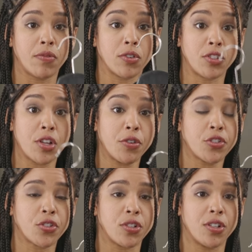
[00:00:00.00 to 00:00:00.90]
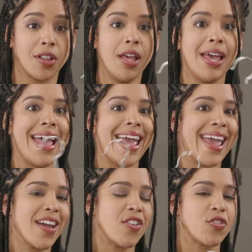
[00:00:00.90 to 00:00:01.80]
for social,
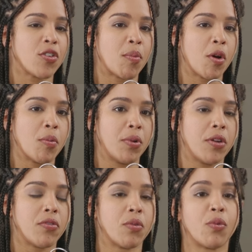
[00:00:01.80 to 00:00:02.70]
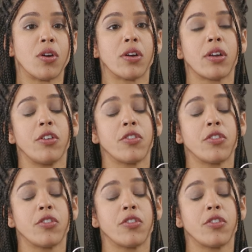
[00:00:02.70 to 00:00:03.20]
and you're appropriate for work.